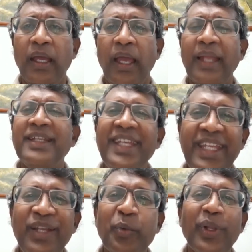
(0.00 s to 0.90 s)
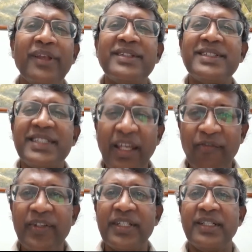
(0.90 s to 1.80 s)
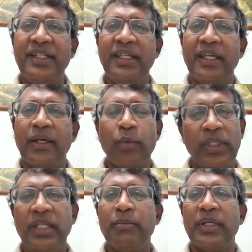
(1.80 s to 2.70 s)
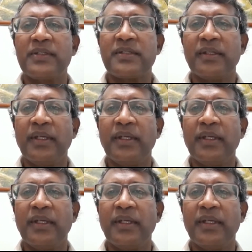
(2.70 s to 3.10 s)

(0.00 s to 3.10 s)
and He will definitely redeem us.